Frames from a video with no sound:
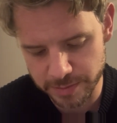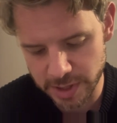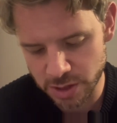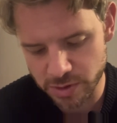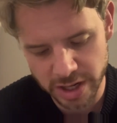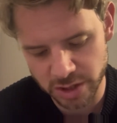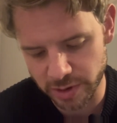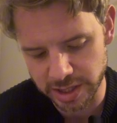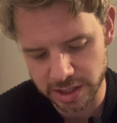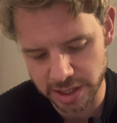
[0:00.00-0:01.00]
He
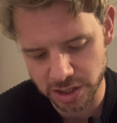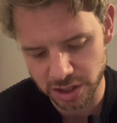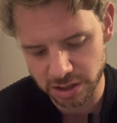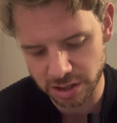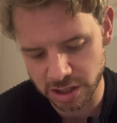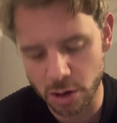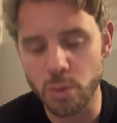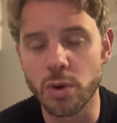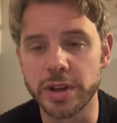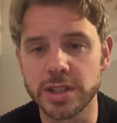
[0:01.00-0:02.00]
reiterated that's just
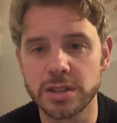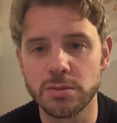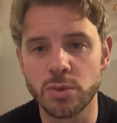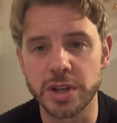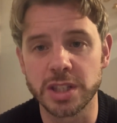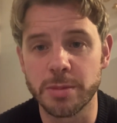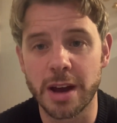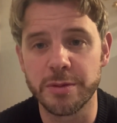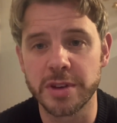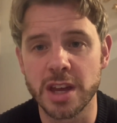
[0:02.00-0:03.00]
what it's
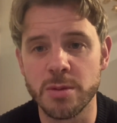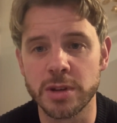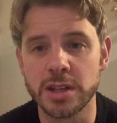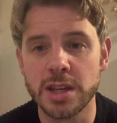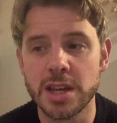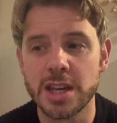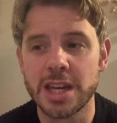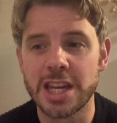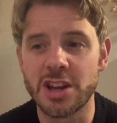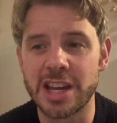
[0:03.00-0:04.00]
about for him. And
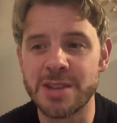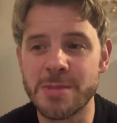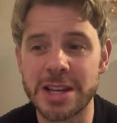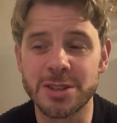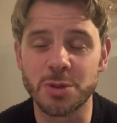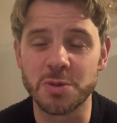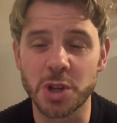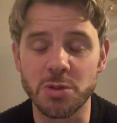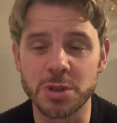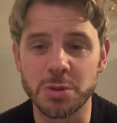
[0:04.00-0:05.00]
he made a sort of
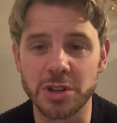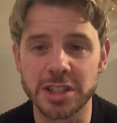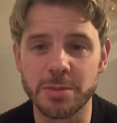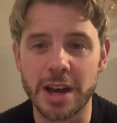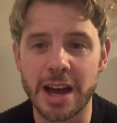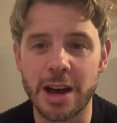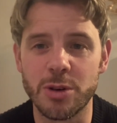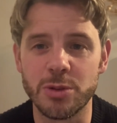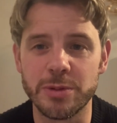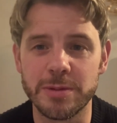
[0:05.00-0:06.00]
joke, to be honest, about
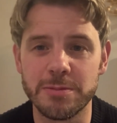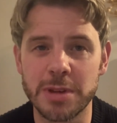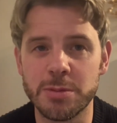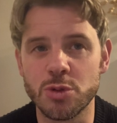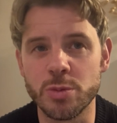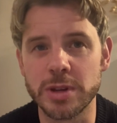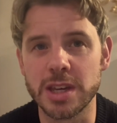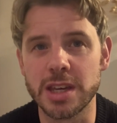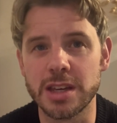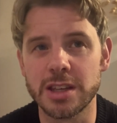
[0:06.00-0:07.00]
how people will
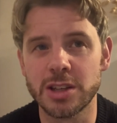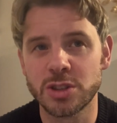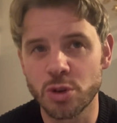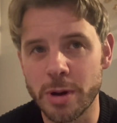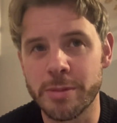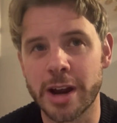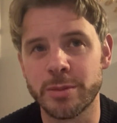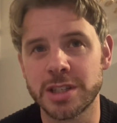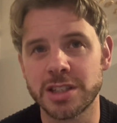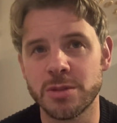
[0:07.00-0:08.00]
be. You can talk about
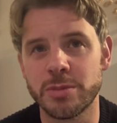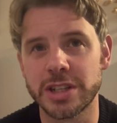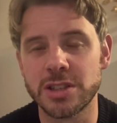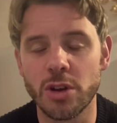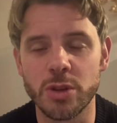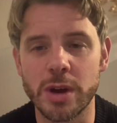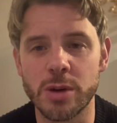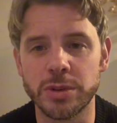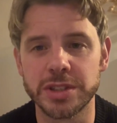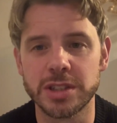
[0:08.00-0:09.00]
pragmatism, but it's not the way I
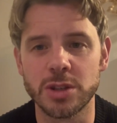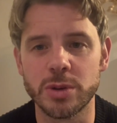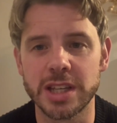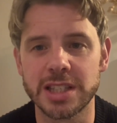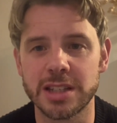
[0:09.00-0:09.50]
want to do it.